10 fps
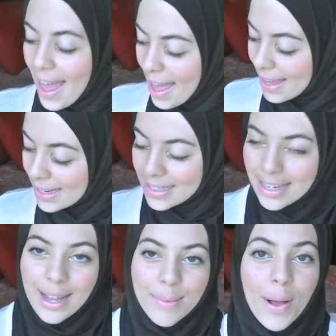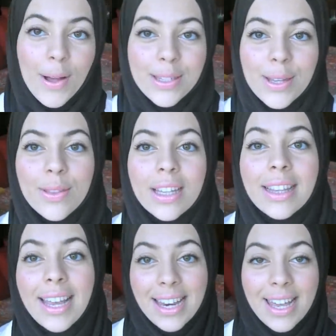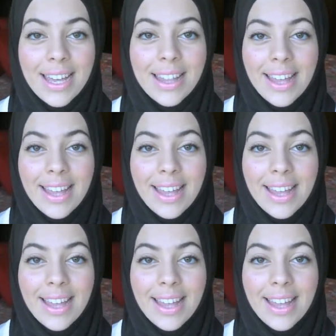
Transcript: And um, also the lady